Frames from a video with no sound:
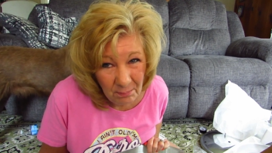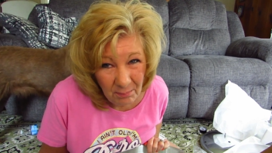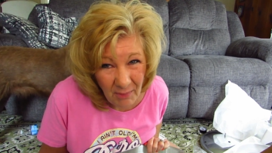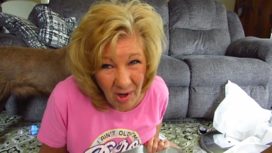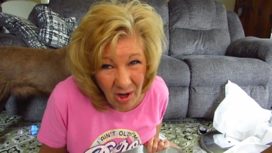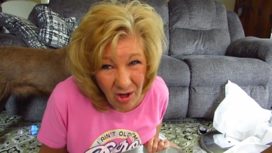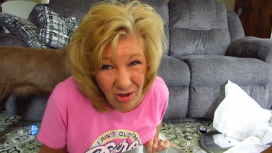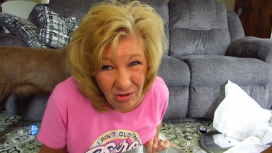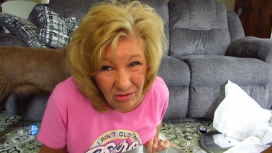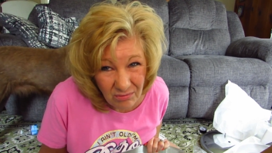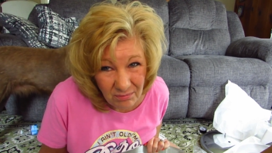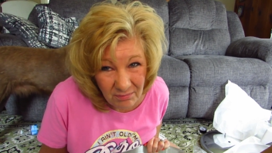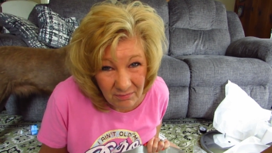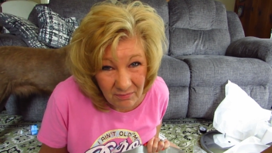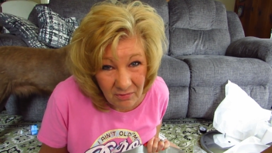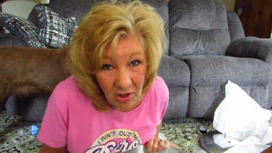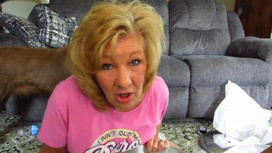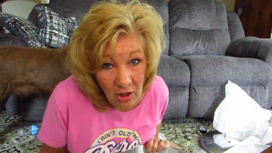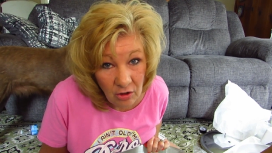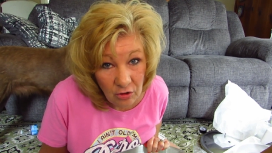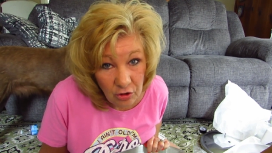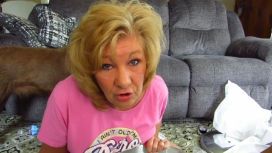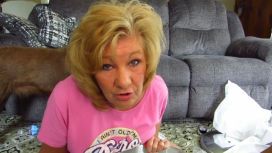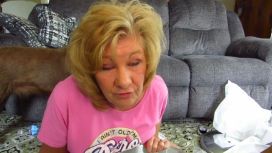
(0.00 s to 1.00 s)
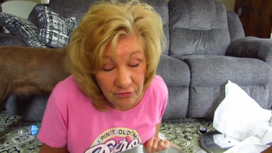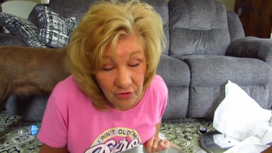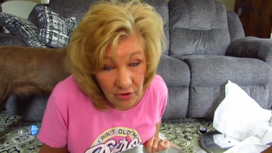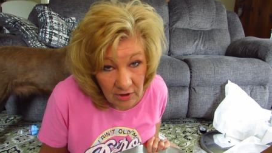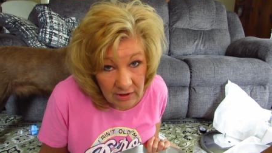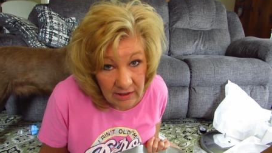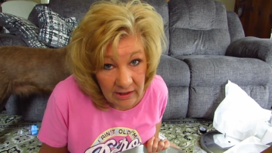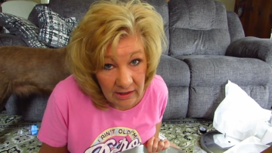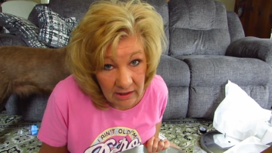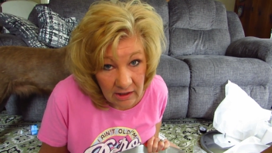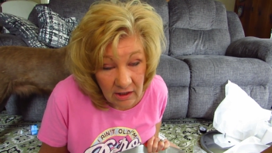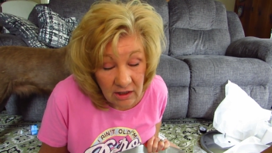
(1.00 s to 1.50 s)
I'll look for a
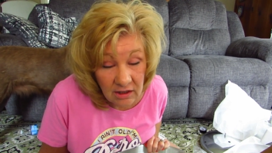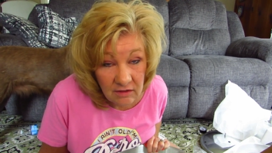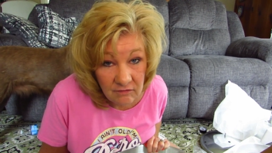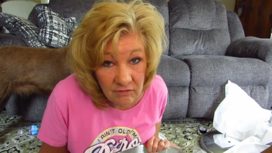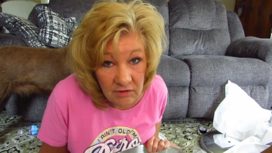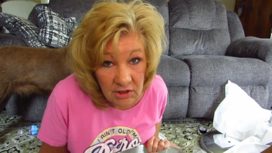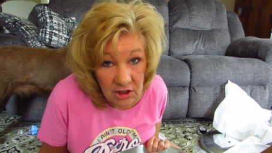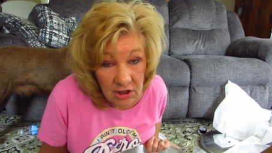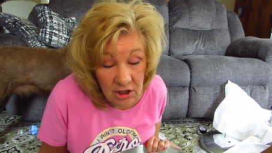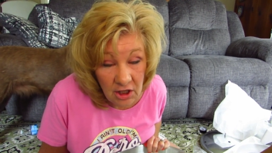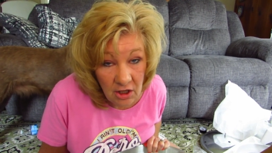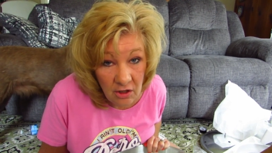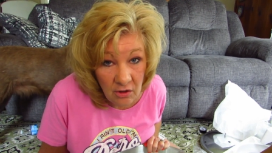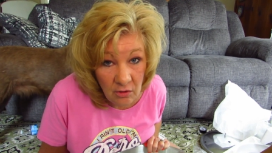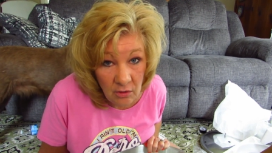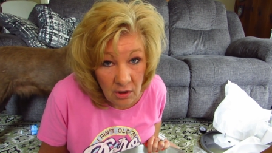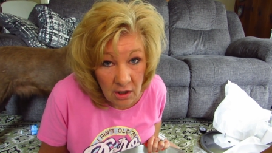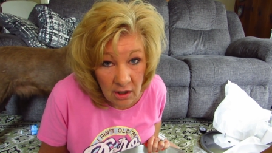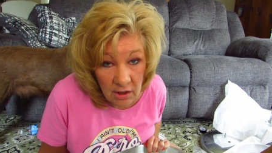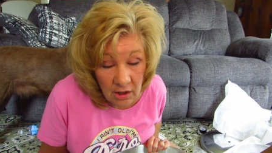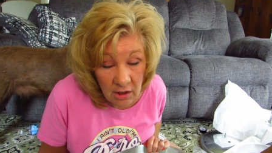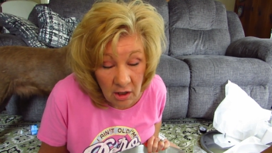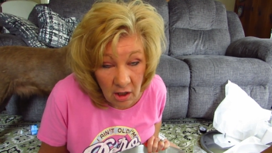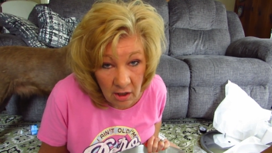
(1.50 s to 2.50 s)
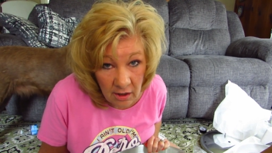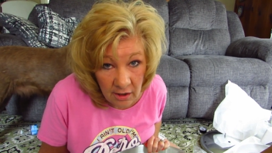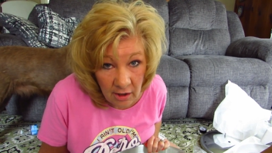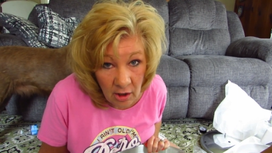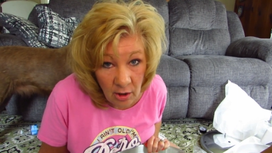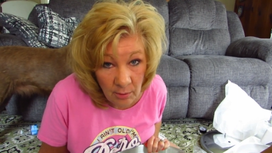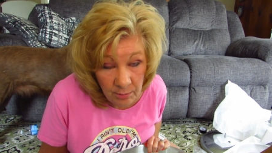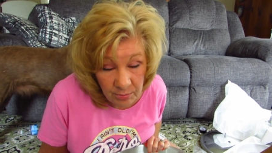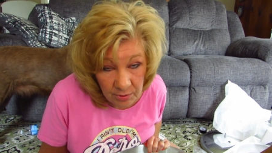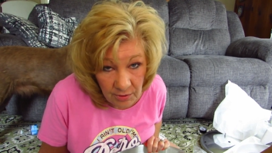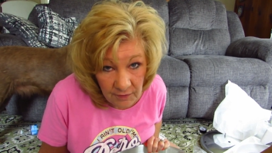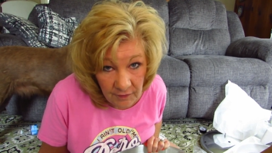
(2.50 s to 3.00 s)
canning video and
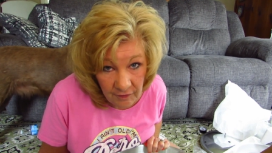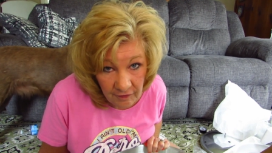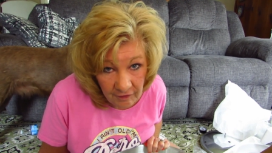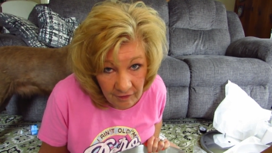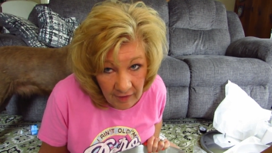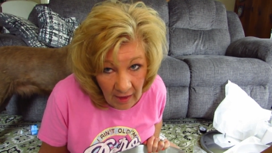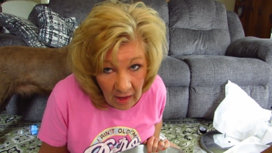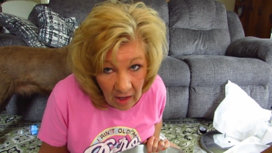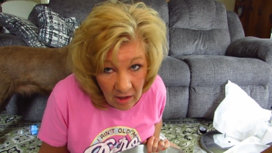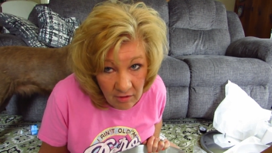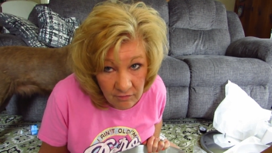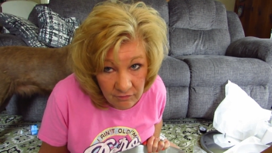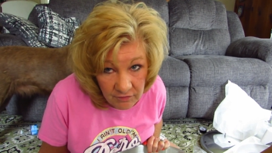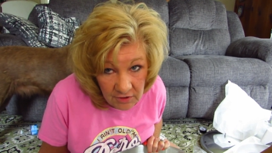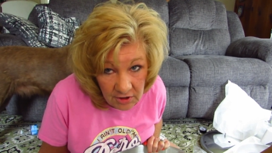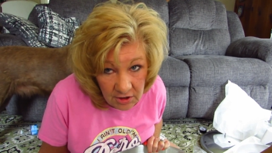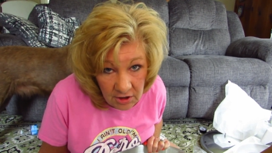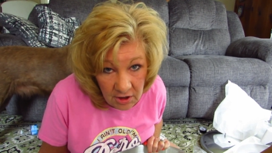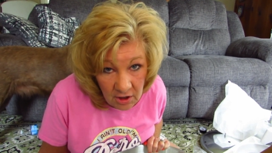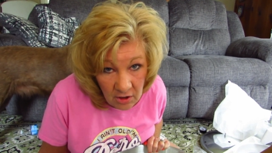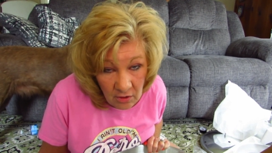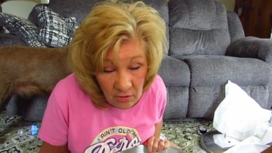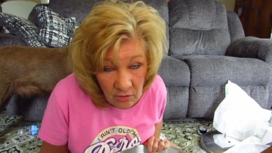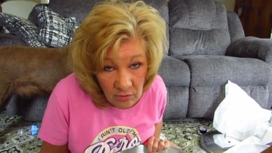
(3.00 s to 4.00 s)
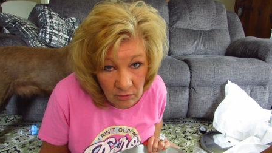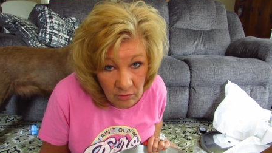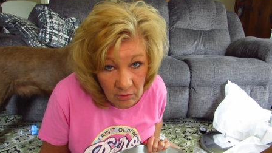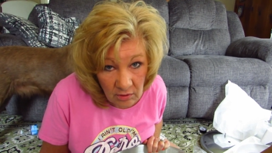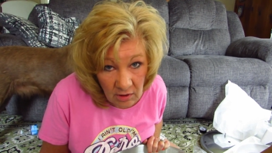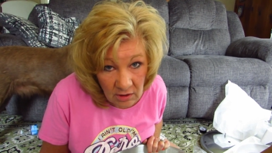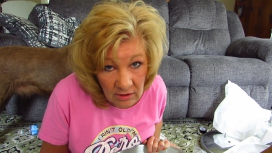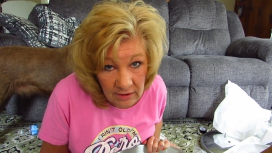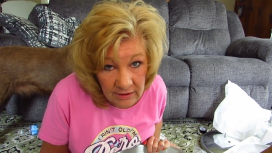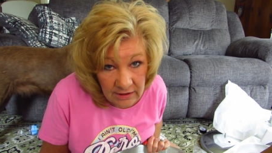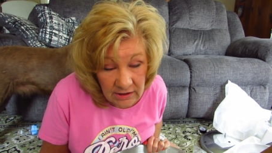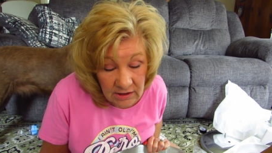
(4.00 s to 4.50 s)
I'll put that video,
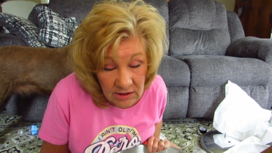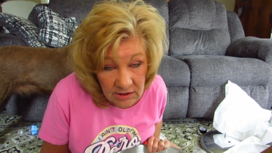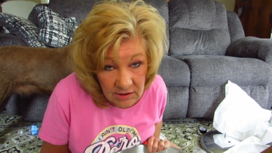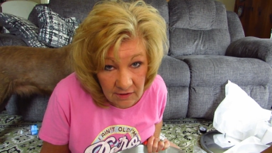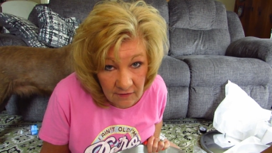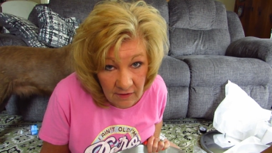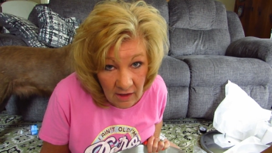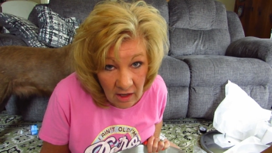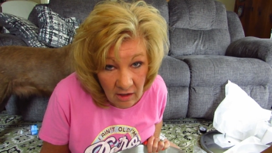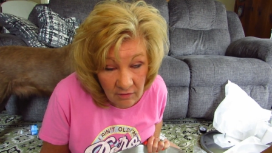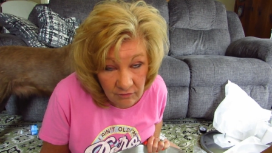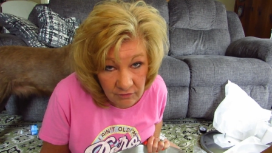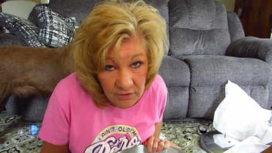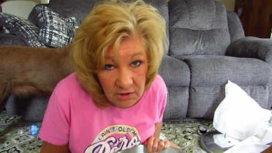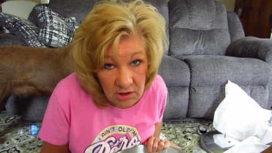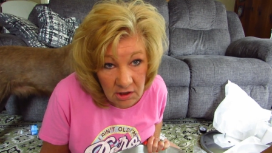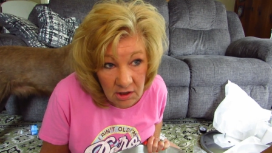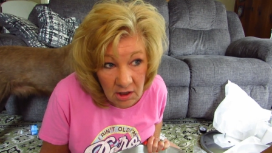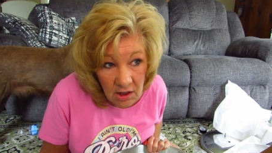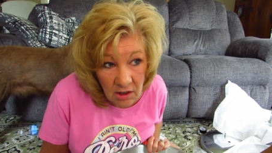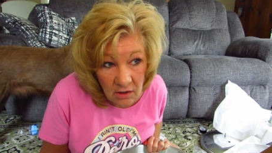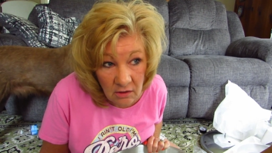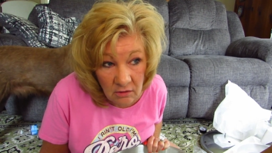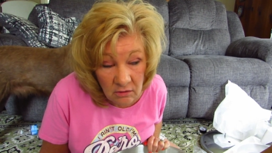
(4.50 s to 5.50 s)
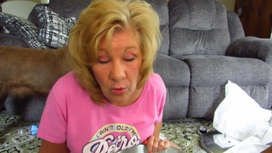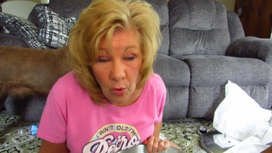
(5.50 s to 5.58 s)
a link to that video.